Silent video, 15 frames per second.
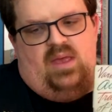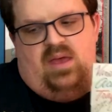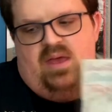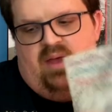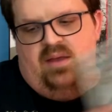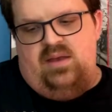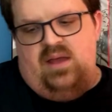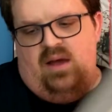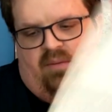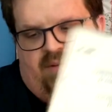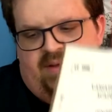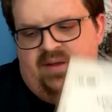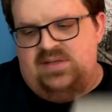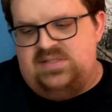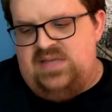And now we're
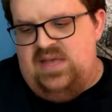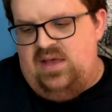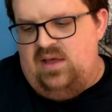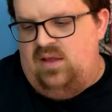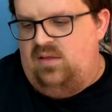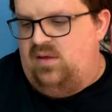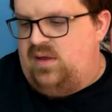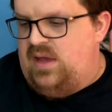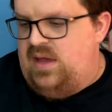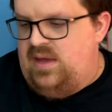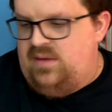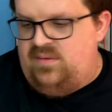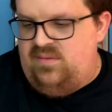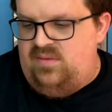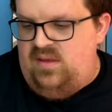going to take a look
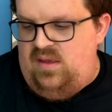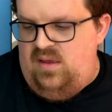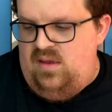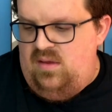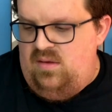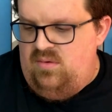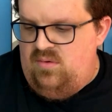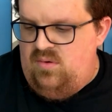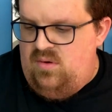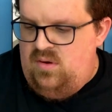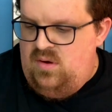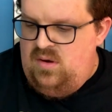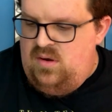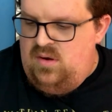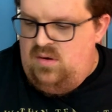at the
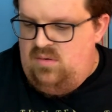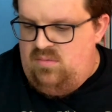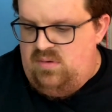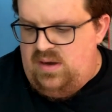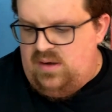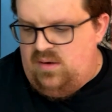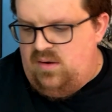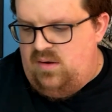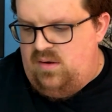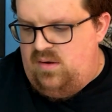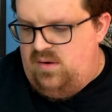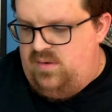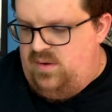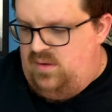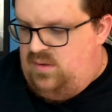
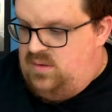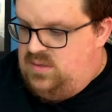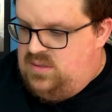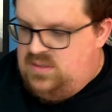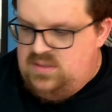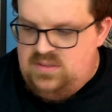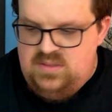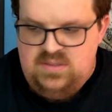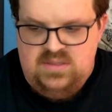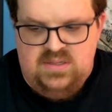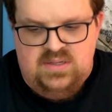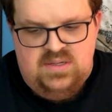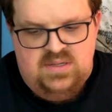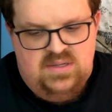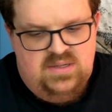record
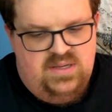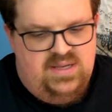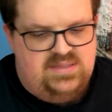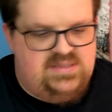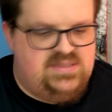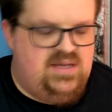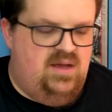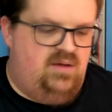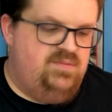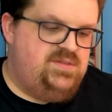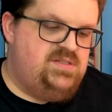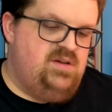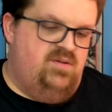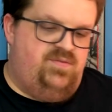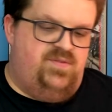itself.
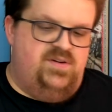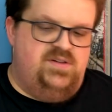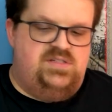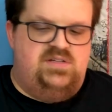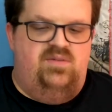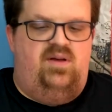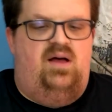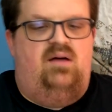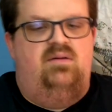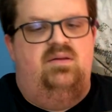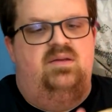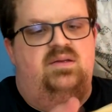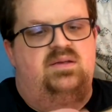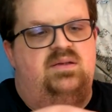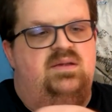So first of all,
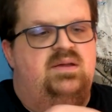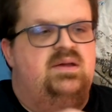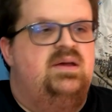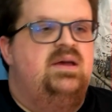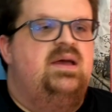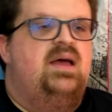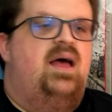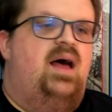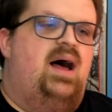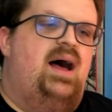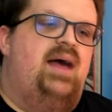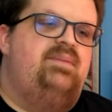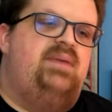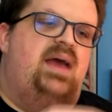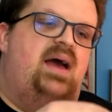
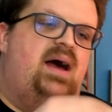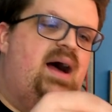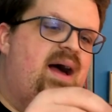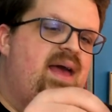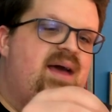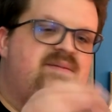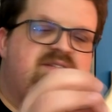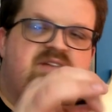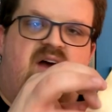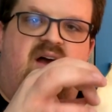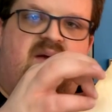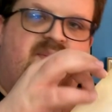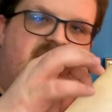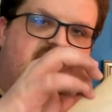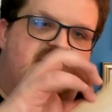I have to
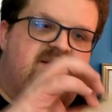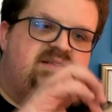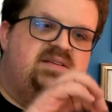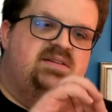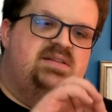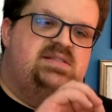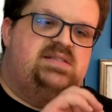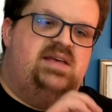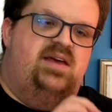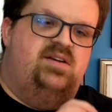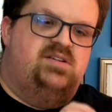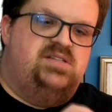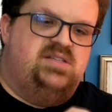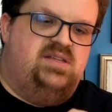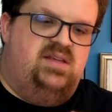talk about this. So this
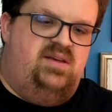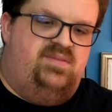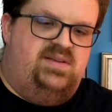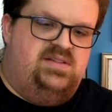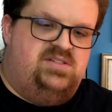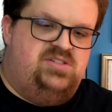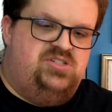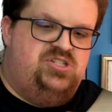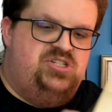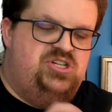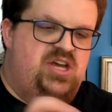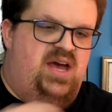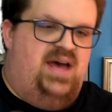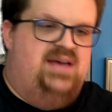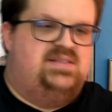inner sleeve is
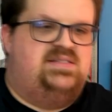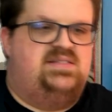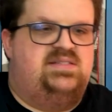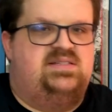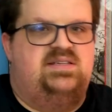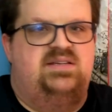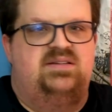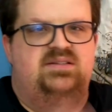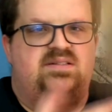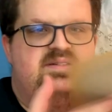just